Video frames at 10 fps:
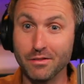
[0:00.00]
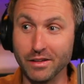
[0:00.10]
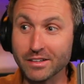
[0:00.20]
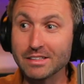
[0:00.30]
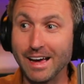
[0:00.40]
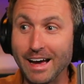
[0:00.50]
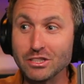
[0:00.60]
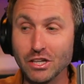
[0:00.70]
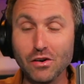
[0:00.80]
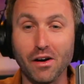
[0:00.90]
They could
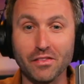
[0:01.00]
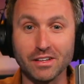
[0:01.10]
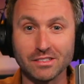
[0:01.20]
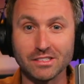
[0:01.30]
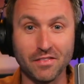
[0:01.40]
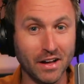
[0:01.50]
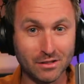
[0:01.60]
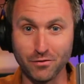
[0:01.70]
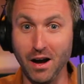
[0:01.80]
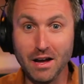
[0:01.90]
cash in on this, and
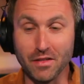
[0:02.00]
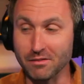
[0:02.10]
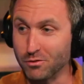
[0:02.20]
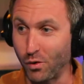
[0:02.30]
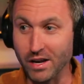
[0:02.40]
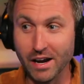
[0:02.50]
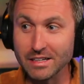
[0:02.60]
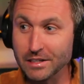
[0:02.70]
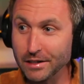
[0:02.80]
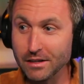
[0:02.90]
that's fine. Great
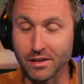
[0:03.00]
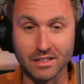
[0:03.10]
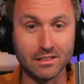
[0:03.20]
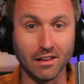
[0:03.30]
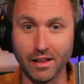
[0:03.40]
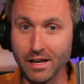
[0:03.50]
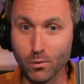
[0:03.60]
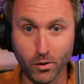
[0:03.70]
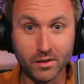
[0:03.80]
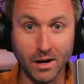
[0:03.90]
idea. They did the
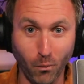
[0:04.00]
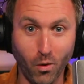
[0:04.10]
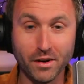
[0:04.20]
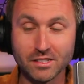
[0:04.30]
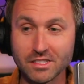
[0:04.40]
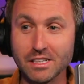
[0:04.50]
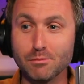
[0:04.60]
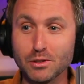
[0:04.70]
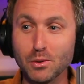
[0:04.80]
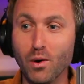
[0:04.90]
legwork. I want to see
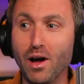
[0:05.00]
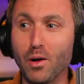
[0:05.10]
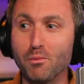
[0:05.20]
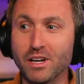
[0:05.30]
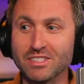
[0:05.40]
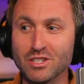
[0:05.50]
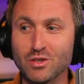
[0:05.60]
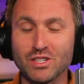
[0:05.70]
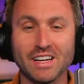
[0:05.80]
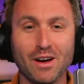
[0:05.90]
them do well, but it's
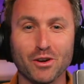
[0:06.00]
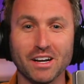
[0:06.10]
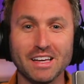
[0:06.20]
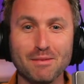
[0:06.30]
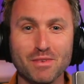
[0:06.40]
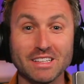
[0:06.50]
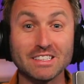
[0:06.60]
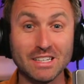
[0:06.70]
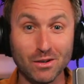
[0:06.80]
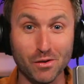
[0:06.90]
interesting how they're going to keep that
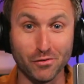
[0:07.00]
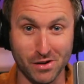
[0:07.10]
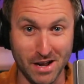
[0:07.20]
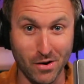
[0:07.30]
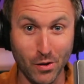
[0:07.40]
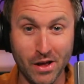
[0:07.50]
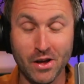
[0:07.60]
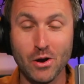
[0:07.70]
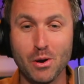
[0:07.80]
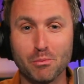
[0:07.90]
secret for now,
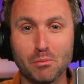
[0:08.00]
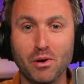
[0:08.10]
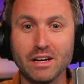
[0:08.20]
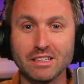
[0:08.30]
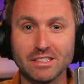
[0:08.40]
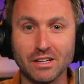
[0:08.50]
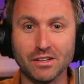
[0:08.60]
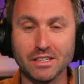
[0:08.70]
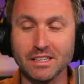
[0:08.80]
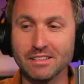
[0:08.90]

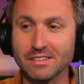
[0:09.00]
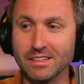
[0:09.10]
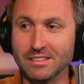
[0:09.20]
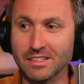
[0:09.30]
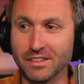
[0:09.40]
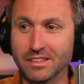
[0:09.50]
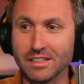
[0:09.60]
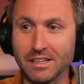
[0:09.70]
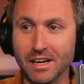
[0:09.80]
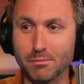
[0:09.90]
proprietary, until it
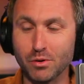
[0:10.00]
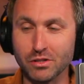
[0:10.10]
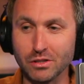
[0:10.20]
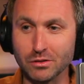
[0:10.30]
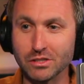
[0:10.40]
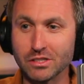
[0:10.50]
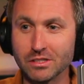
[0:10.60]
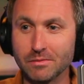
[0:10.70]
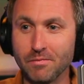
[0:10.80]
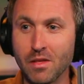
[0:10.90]
can get produced.